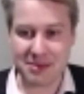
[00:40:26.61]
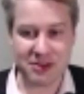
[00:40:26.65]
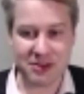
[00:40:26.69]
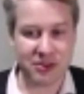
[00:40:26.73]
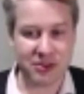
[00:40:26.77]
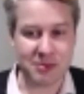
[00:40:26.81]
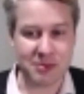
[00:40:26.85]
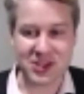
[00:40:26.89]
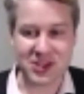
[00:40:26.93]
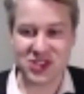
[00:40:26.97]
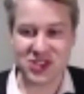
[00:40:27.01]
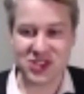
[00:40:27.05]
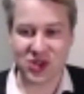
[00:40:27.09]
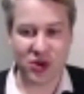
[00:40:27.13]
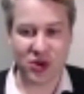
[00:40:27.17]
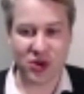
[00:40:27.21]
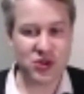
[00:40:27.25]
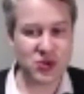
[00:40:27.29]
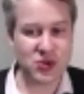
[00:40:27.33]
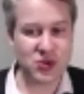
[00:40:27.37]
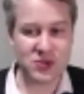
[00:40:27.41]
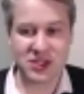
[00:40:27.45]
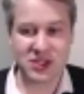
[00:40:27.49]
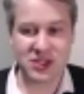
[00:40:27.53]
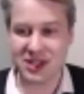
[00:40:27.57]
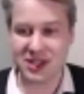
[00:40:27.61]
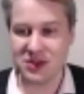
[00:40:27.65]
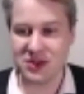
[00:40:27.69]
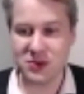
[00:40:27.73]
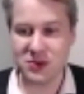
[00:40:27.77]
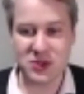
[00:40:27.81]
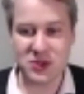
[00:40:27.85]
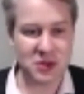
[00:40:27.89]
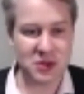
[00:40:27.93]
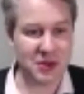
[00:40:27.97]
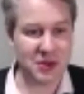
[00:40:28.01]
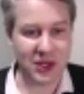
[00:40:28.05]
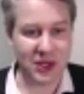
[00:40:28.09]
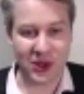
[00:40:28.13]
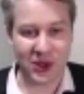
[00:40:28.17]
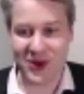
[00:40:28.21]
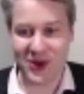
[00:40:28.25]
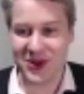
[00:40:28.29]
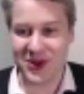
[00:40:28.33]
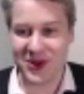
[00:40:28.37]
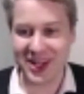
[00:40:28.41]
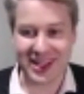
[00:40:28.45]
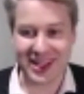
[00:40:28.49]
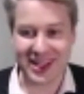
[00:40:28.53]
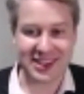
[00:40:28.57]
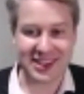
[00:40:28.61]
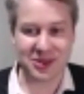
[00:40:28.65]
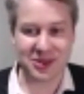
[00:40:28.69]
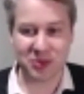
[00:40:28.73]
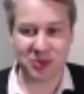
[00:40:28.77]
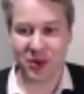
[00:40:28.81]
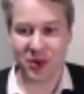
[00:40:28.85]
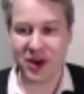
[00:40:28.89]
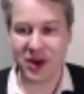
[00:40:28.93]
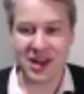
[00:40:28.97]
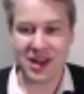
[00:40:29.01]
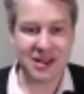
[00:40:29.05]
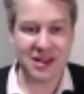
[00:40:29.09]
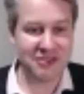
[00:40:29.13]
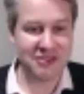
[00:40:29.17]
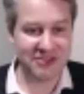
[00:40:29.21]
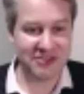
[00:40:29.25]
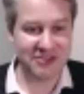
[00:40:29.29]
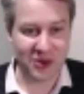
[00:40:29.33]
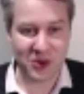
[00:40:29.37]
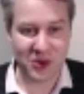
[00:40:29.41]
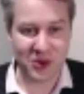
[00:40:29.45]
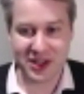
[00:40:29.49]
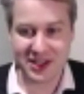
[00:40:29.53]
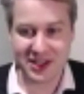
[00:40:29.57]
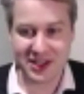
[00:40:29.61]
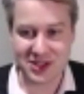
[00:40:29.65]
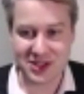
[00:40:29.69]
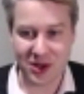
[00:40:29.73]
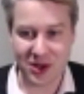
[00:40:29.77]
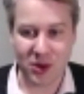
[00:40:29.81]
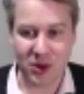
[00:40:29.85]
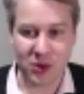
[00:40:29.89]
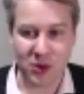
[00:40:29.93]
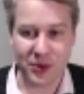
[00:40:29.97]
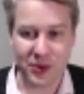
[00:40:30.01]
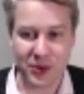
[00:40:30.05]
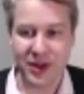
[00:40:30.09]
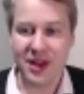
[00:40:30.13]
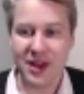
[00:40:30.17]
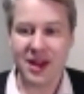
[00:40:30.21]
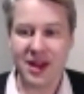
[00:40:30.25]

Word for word: from the social skills you are learning at three, four years old,